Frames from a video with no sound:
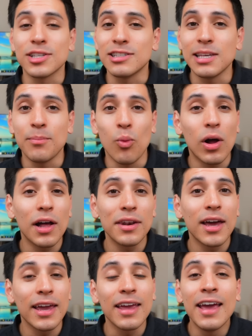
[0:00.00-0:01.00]
sleep well at
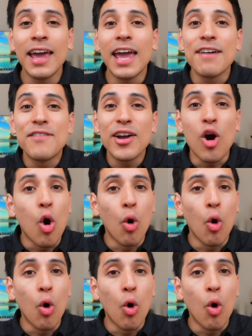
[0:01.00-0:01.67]
night if I